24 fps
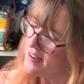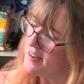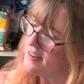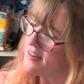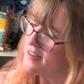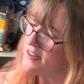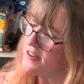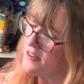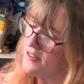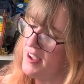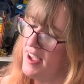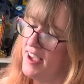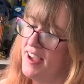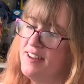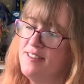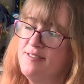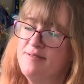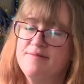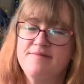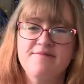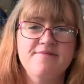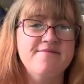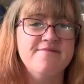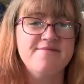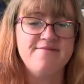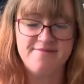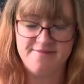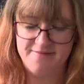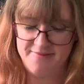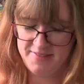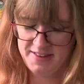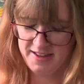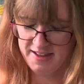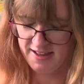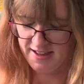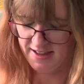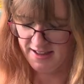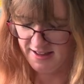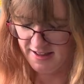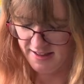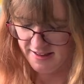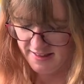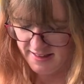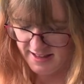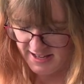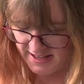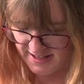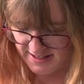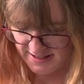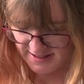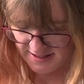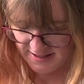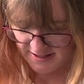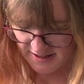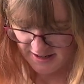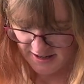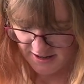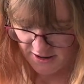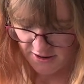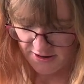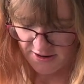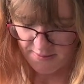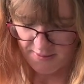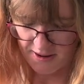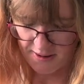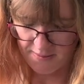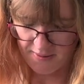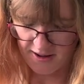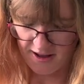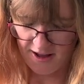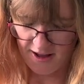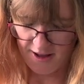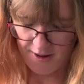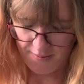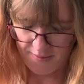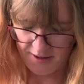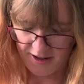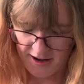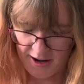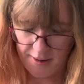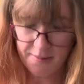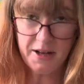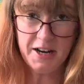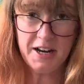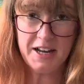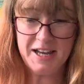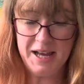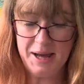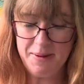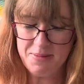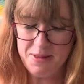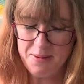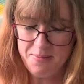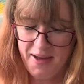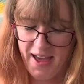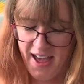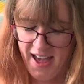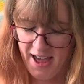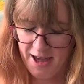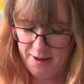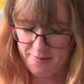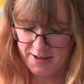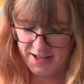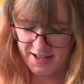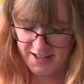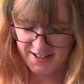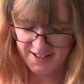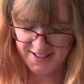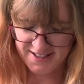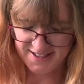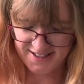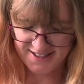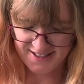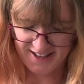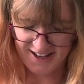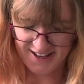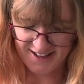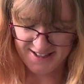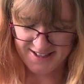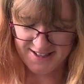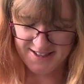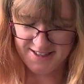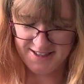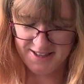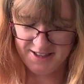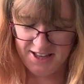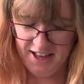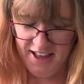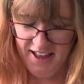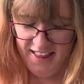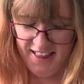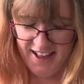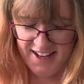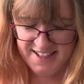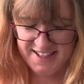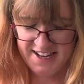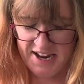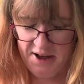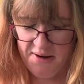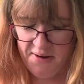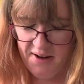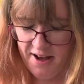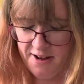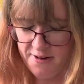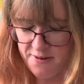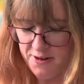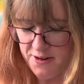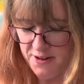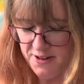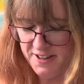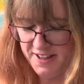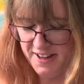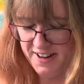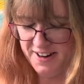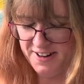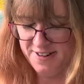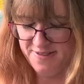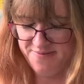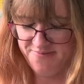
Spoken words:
So yeah, that is going to go to my mom. And I'm going to keep the bag because that's how I roll here.